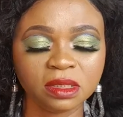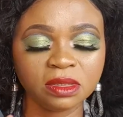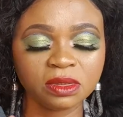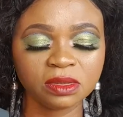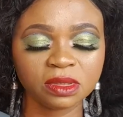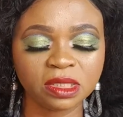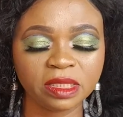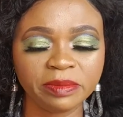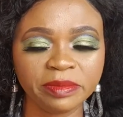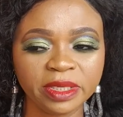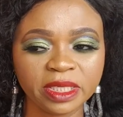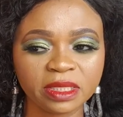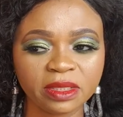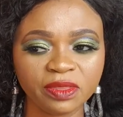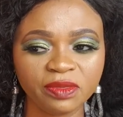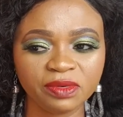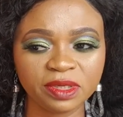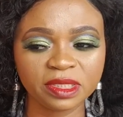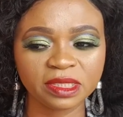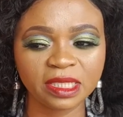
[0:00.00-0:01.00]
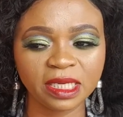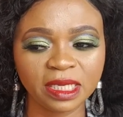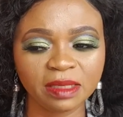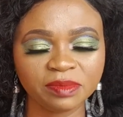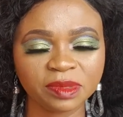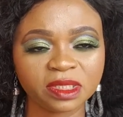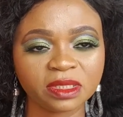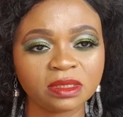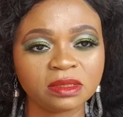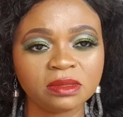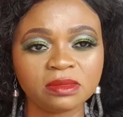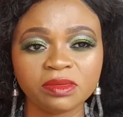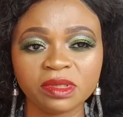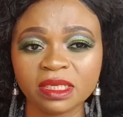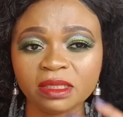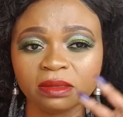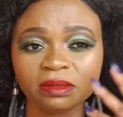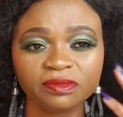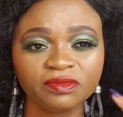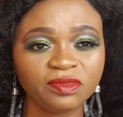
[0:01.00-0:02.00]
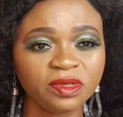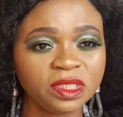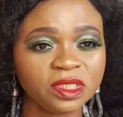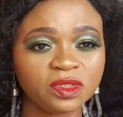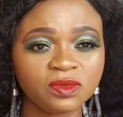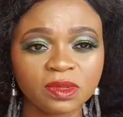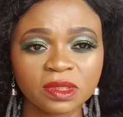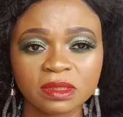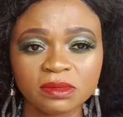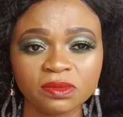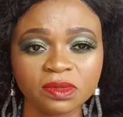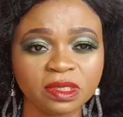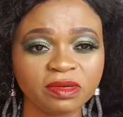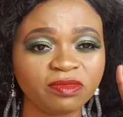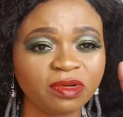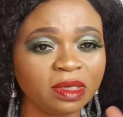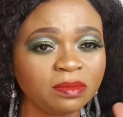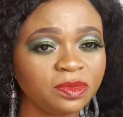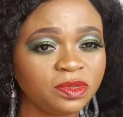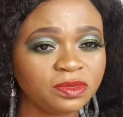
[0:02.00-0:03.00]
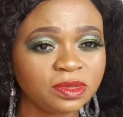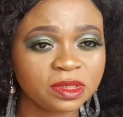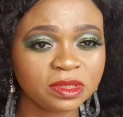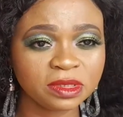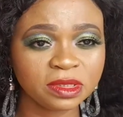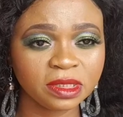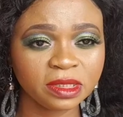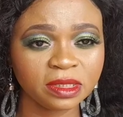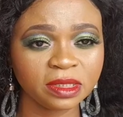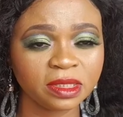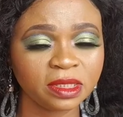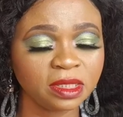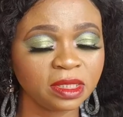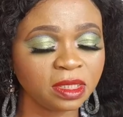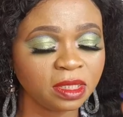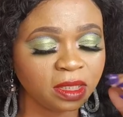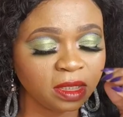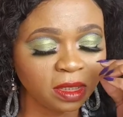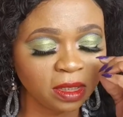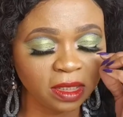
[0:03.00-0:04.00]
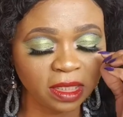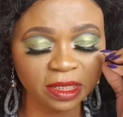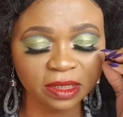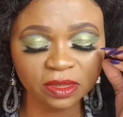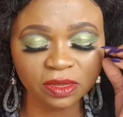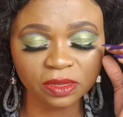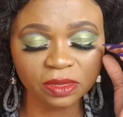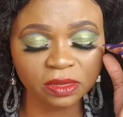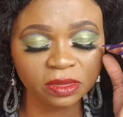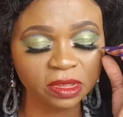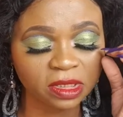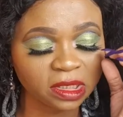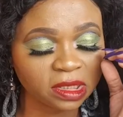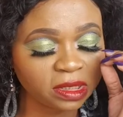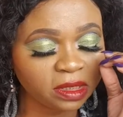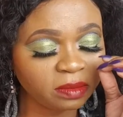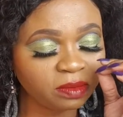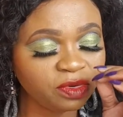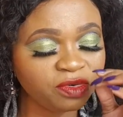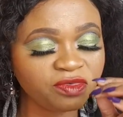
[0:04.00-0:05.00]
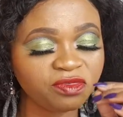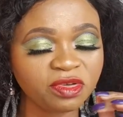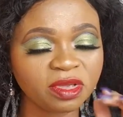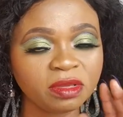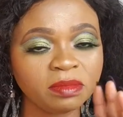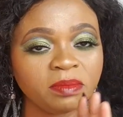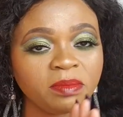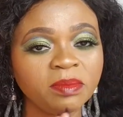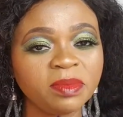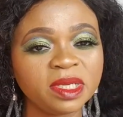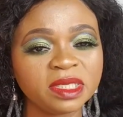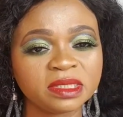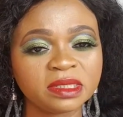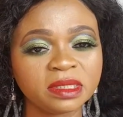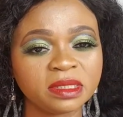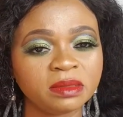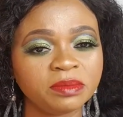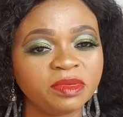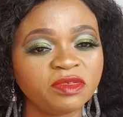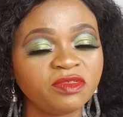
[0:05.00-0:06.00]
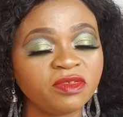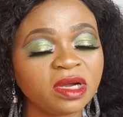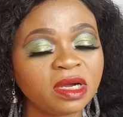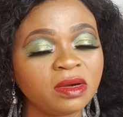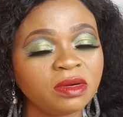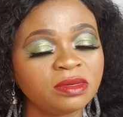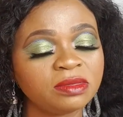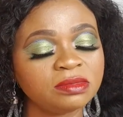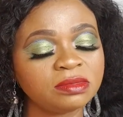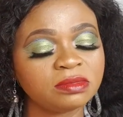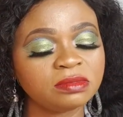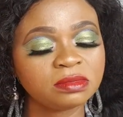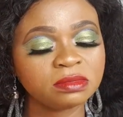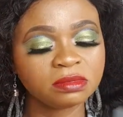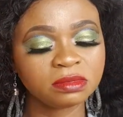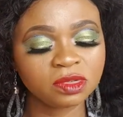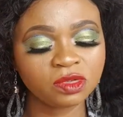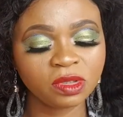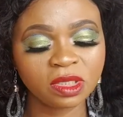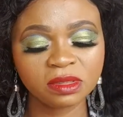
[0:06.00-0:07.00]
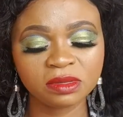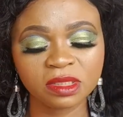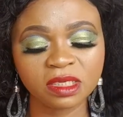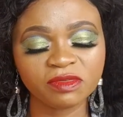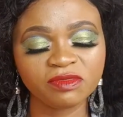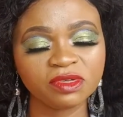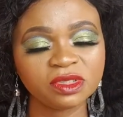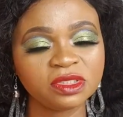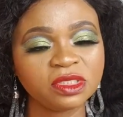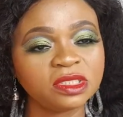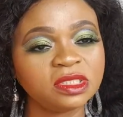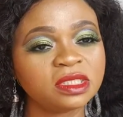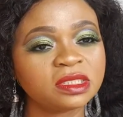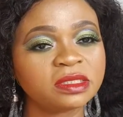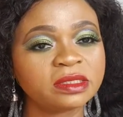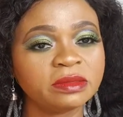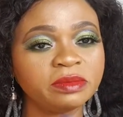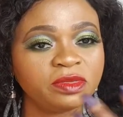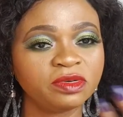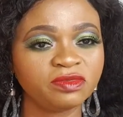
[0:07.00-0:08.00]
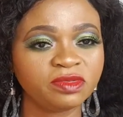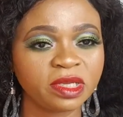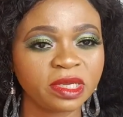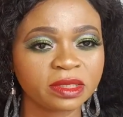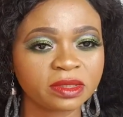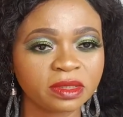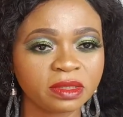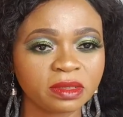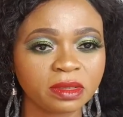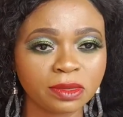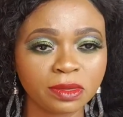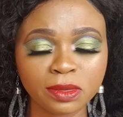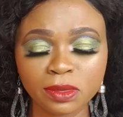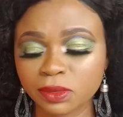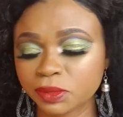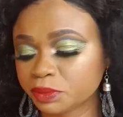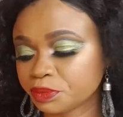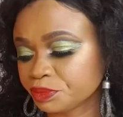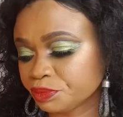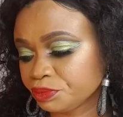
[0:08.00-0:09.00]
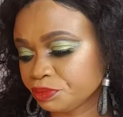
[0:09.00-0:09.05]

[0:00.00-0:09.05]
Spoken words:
Today make 3 times. So when I finish whatever I'm doing today, all I need to do just remove it, place it. Before I do another video, just remove that glue.